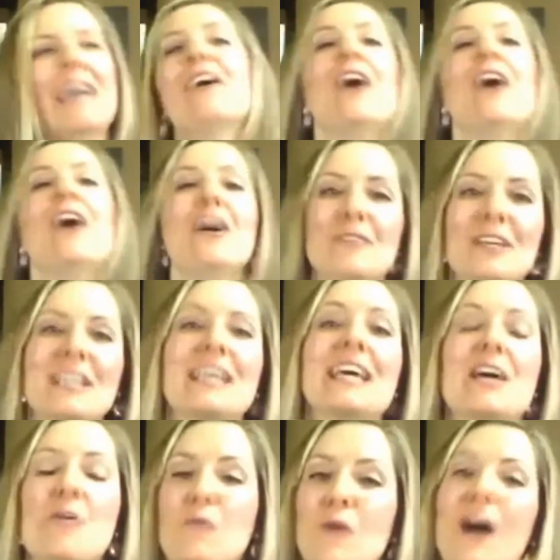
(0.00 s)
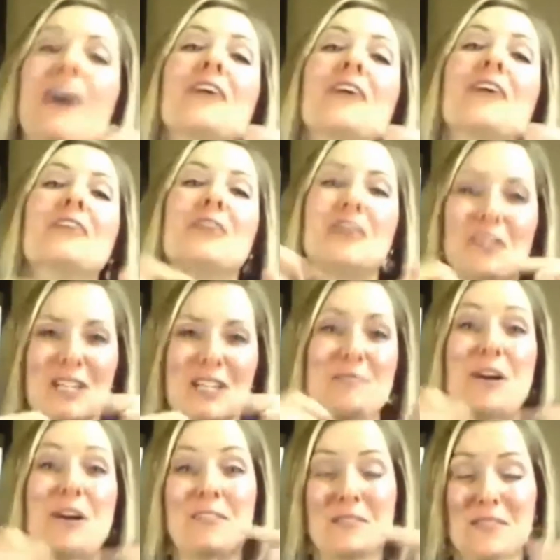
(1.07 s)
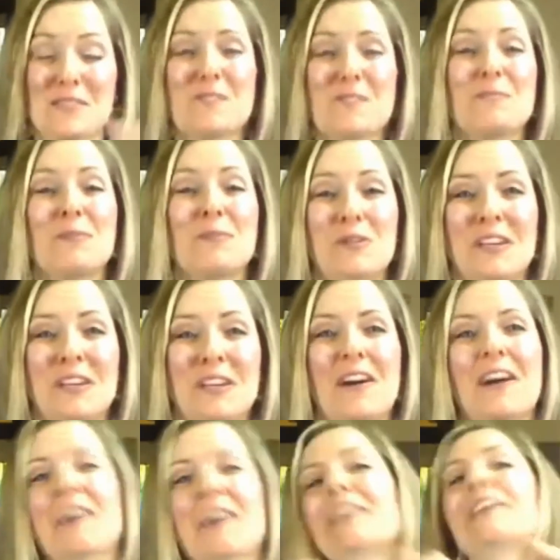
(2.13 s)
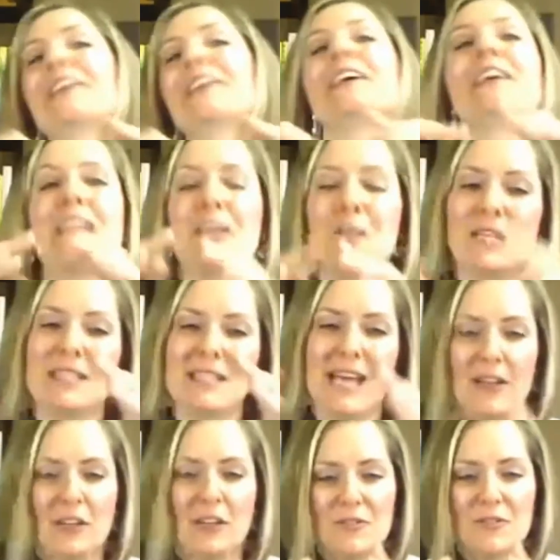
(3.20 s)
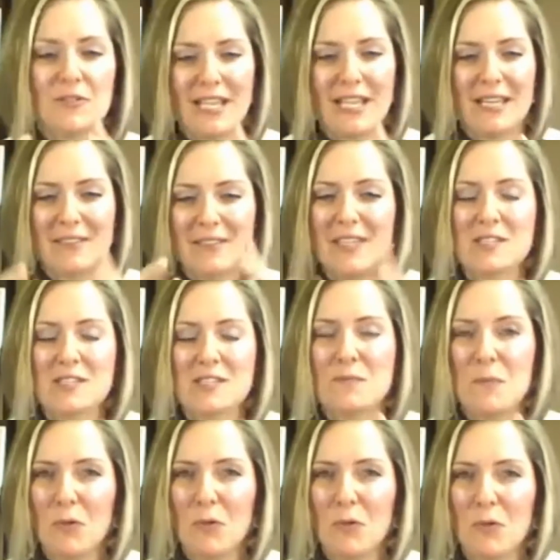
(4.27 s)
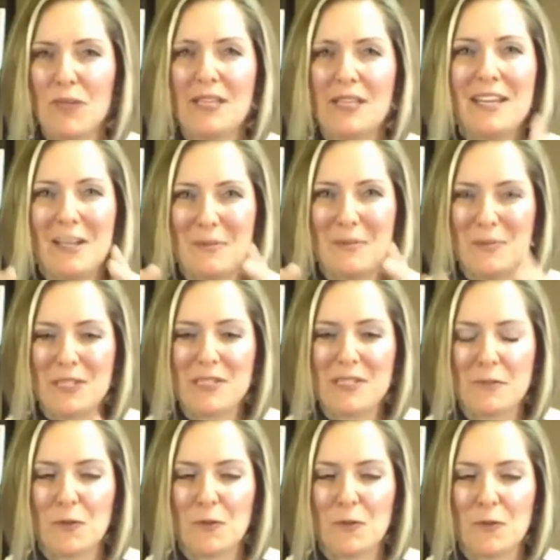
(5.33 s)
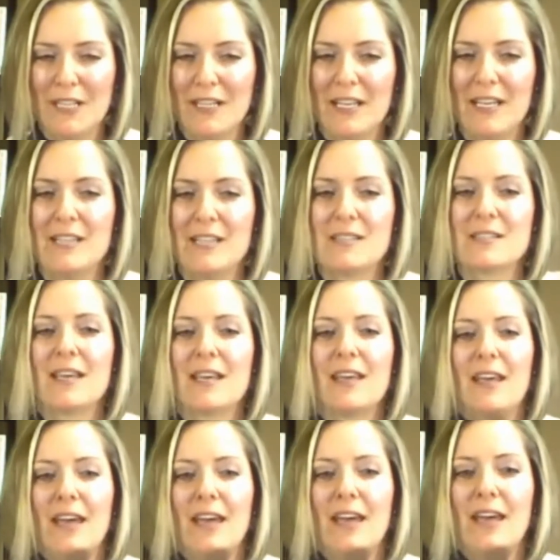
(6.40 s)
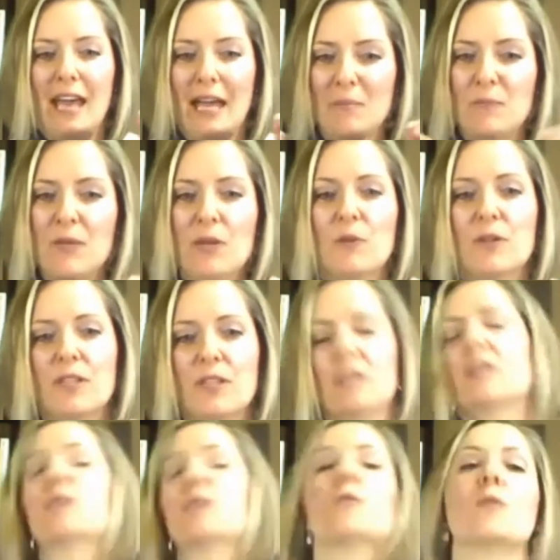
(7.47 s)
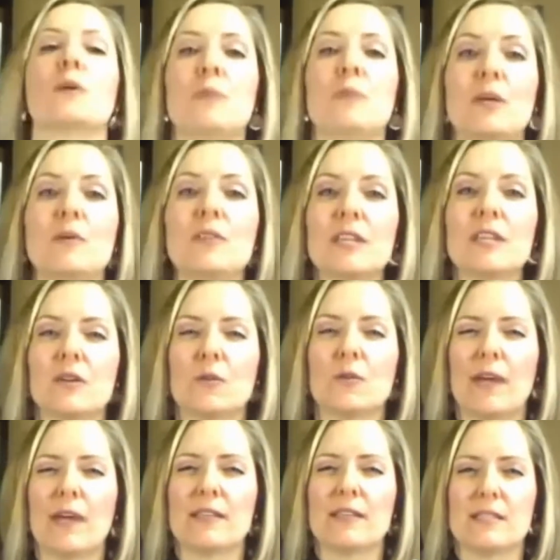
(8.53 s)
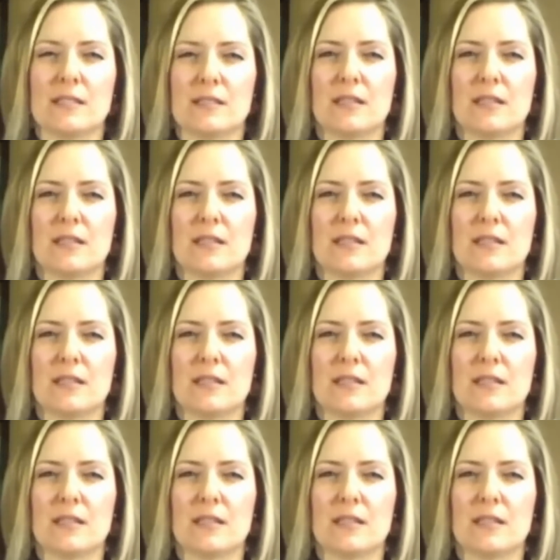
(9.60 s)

And often, while you're in the process of moving on, it means how do you take this moment, embrace it for what it is, and be with it in a way that